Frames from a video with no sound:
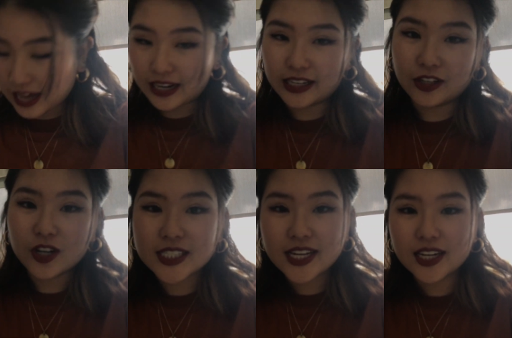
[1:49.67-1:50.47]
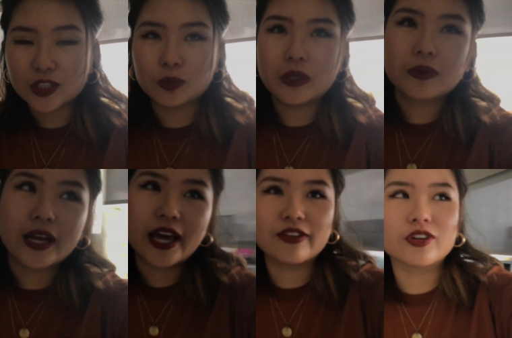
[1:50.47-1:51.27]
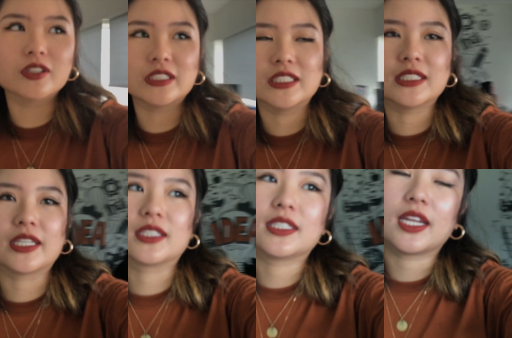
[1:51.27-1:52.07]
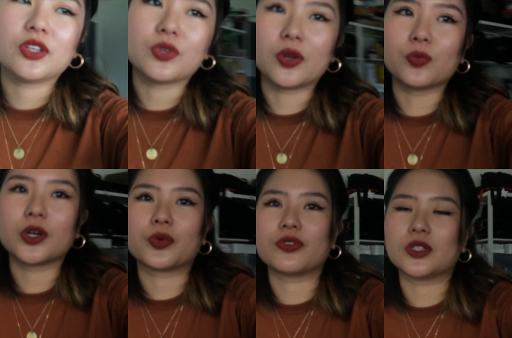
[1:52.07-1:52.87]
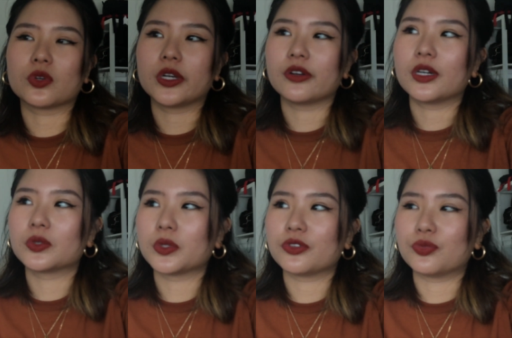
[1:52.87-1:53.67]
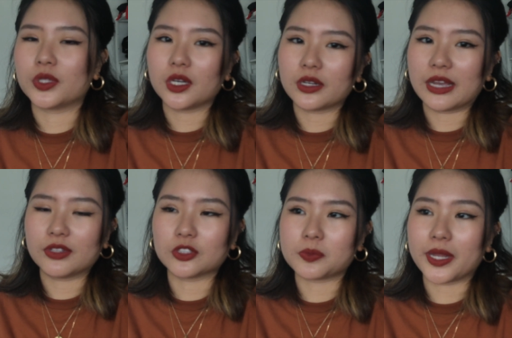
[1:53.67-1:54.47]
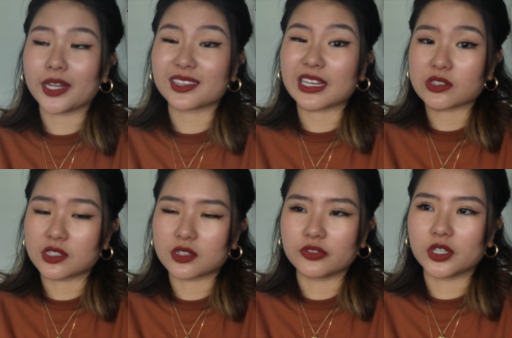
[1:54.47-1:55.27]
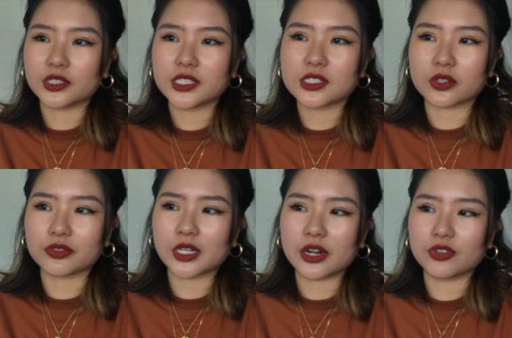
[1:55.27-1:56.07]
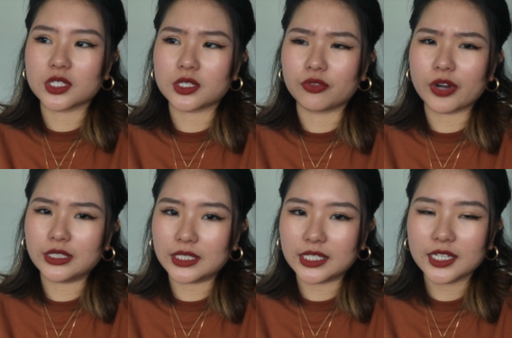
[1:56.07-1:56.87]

yeah, like a godsend uh, to be able to have all these things that you can work with and toy around with without having to spend like thousands of dollars or even hundreds in renting